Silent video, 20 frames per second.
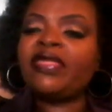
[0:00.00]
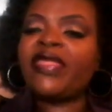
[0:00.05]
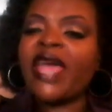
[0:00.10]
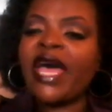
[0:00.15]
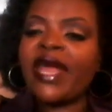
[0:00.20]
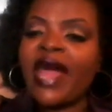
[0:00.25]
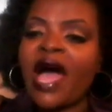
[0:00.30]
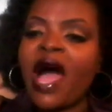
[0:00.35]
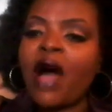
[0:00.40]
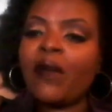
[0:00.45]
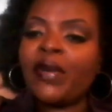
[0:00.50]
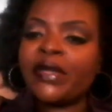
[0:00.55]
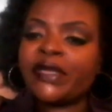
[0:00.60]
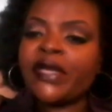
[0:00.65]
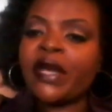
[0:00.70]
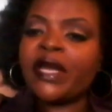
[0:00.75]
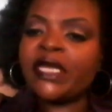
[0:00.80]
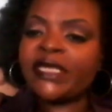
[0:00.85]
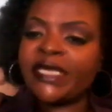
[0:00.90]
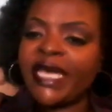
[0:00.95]
that I was
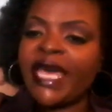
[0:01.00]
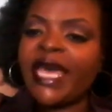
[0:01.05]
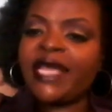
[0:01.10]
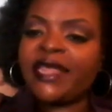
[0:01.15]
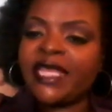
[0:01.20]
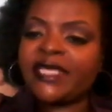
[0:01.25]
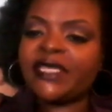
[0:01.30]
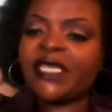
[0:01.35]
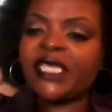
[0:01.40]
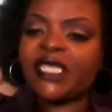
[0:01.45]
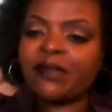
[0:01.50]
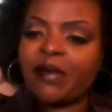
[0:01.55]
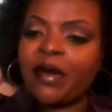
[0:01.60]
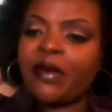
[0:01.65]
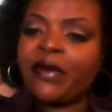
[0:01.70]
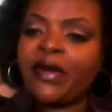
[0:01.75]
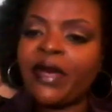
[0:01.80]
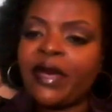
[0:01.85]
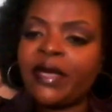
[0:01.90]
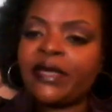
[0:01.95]
going to take this
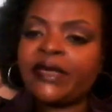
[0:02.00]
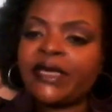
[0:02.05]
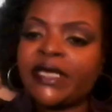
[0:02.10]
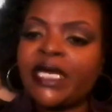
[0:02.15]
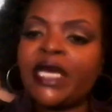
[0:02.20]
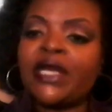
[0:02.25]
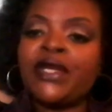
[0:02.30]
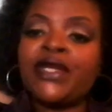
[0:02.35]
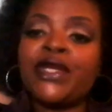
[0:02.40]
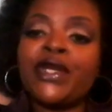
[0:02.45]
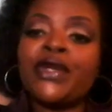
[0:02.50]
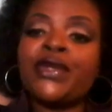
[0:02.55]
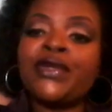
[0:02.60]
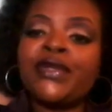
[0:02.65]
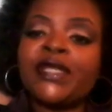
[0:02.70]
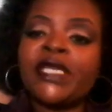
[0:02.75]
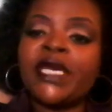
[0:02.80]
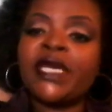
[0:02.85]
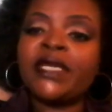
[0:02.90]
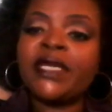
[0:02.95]
experience and
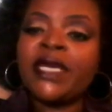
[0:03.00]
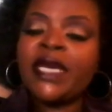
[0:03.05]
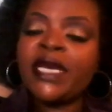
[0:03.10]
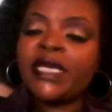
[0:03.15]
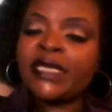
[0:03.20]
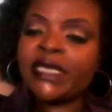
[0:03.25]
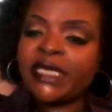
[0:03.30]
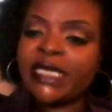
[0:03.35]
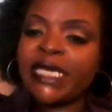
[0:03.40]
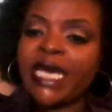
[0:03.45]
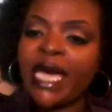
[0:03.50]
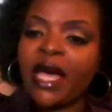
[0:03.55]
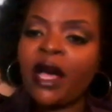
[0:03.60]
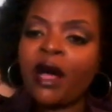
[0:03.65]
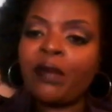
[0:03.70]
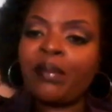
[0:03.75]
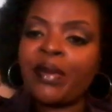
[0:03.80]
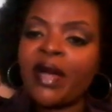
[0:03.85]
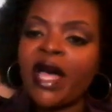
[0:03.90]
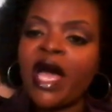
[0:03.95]
use it to
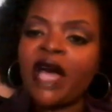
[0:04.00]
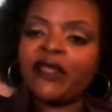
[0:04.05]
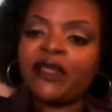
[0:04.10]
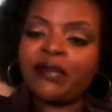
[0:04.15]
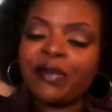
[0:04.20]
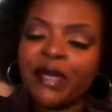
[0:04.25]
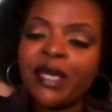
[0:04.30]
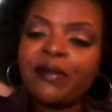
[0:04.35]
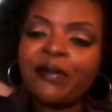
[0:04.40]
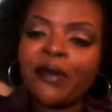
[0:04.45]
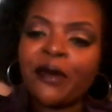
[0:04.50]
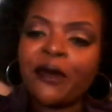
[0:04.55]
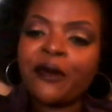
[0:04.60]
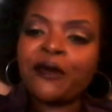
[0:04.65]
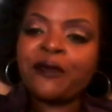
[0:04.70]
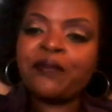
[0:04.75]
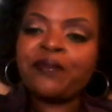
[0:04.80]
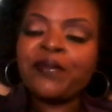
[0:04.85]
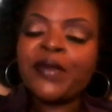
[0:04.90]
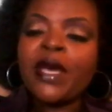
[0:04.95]
help other
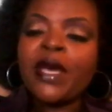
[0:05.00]
people.